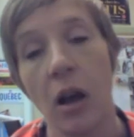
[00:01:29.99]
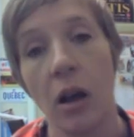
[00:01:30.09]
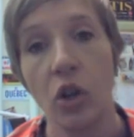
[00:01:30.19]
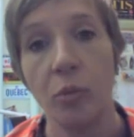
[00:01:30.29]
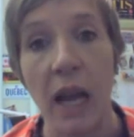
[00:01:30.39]

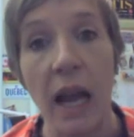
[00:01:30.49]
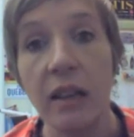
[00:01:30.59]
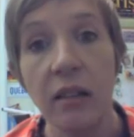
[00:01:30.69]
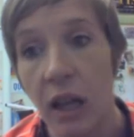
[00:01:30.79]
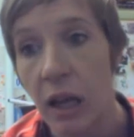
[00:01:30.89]
could be
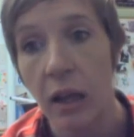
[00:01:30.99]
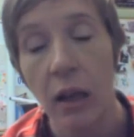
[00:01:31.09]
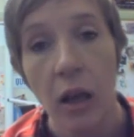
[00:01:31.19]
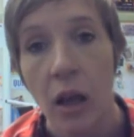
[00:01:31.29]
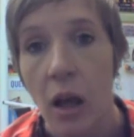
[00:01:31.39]
anything
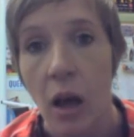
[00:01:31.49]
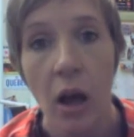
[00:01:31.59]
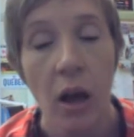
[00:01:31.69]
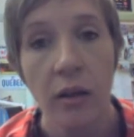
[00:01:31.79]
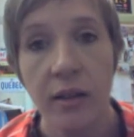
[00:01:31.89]

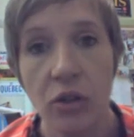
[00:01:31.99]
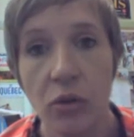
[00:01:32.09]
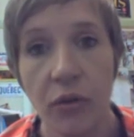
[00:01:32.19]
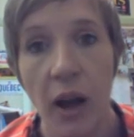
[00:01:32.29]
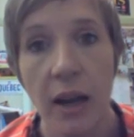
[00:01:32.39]
that you
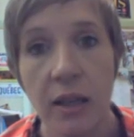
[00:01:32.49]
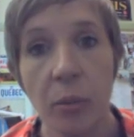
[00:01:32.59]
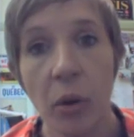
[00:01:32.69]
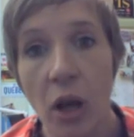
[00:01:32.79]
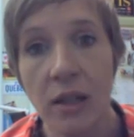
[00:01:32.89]
find,
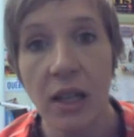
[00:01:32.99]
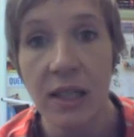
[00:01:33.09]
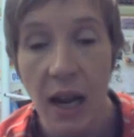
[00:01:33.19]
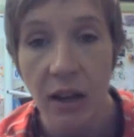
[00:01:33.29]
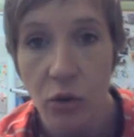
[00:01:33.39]
plus a
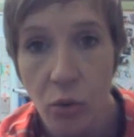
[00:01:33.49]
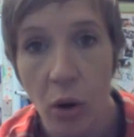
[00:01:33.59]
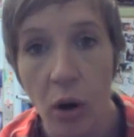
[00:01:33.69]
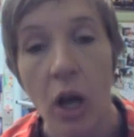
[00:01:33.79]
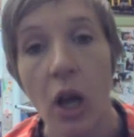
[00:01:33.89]
tech tool,